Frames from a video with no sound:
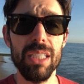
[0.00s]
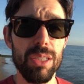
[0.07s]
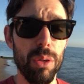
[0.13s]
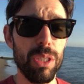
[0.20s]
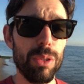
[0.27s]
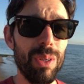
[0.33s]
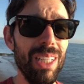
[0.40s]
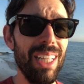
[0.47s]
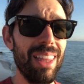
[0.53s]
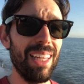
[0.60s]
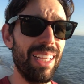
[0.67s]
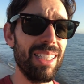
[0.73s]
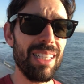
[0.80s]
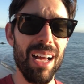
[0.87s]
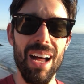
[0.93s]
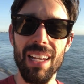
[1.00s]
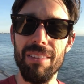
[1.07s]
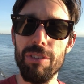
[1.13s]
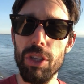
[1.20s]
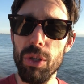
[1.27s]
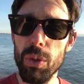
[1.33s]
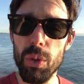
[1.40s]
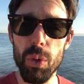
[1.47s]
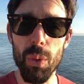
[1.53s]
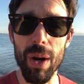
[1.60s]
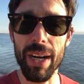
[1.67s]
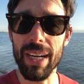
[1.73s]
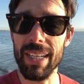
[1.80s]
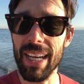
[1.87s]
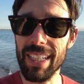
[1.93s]
So it's really thanks to all of you who
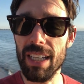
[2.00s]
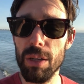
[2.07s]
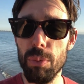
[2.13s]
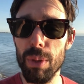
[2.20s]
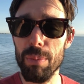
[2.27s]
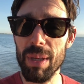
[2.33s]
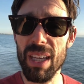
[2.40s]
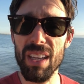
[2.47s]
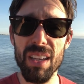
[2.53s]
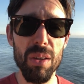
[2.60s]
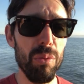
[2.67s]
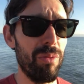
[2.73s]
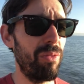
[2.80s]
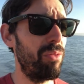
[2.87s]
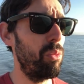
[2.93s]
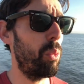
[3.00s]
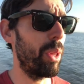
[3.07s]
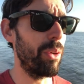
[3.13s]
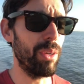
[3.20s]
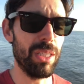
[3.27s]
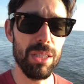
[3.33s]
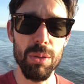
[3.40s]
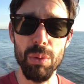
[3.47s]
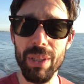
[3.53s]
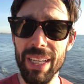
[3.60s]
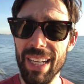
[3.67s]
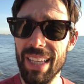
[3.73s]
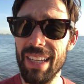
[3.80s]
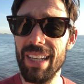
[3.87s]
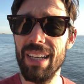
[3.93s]
are connected with me, whether it's through
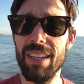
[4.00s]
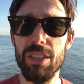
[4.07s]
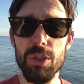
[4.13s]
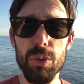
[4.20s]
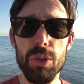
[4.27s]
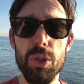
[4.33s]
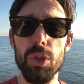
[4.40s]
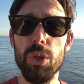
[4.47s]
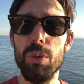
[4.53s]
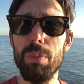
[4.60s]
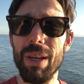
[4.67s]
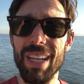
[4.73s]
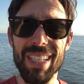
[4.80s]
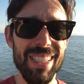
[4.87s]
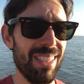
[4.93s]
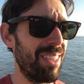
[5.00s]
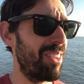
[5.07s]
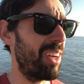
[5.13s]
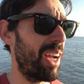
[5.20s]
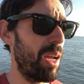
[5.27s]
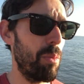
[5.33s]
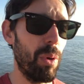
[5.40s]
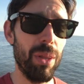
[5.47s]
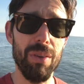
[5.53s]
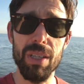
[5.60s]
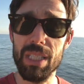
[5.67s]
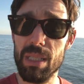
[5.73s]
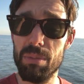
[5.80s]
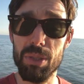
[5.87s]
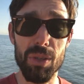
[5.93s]
LinkedIn, YouTube, Instagram, whether
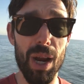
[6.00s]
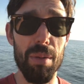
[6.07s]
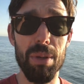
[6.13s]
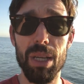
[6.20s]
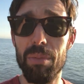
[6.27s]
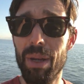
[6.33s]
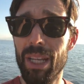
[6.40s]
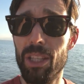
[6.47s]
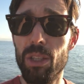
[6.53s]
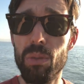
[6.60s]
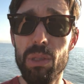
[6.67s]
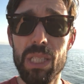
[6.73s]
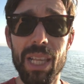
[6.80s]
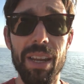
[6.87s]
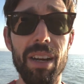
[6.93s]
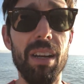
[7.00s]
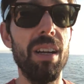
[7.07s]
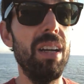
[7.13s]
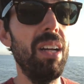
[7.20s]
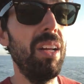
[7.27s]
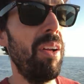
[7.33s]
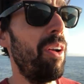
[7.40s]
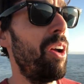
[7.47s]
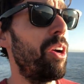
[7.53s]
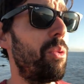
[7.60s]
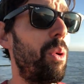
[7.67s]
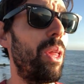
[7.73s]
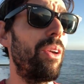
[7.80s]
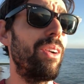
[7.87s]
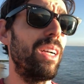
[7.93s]
it's subscribing to my newsletter,
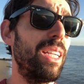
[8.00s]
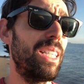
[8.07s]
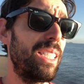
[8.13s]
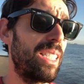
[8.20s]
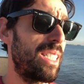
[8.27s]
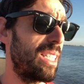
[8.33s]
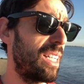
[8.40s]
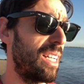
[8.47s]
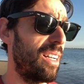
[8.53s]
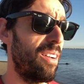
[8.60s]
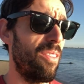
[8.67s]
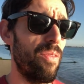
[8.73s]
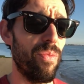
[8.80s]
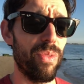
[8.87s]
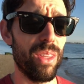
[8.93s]
whether it's uh,